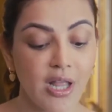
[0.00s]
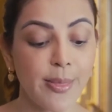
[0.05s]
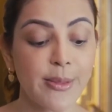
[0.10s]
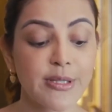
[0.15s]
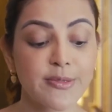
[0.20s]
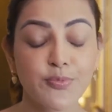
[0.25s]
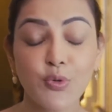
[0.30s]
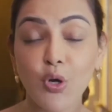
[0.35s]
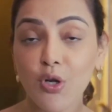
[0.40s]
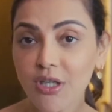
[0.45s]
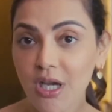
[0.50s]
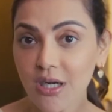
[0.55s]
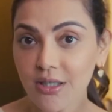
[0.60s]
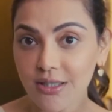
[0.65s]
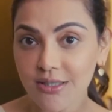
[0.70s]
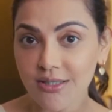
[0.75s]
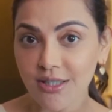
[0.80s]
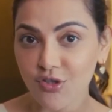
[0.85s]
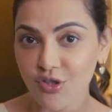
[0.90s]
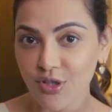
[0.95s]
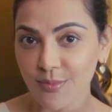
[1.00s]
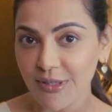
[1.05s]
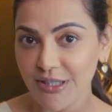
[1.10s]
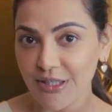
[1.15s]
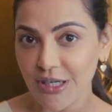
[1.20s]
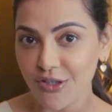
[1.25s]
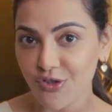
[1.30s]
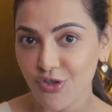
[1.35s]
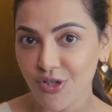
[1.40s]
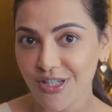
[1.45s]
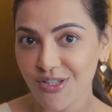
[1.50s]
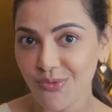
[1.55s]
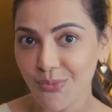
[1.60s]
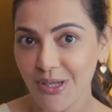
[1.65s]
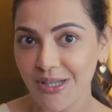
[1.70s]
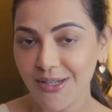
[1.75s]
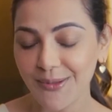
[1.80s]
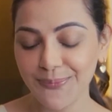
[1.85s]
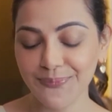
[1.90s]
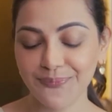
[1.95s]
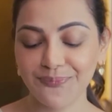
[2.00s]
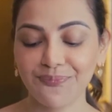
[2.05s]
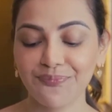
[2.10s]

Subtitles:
This product is extremely natural as well.